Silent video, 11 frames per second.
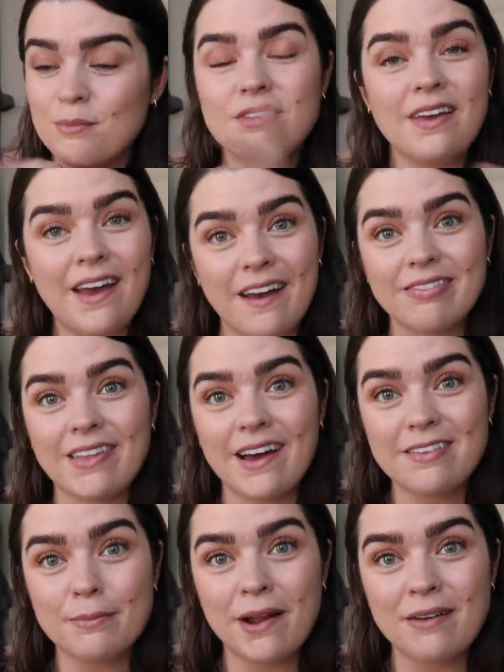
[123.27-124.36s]
So yeah, that
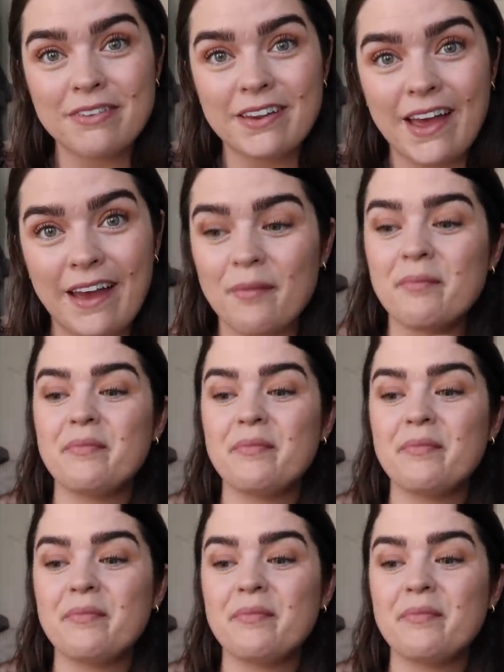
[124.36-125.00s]
is the plan for the day.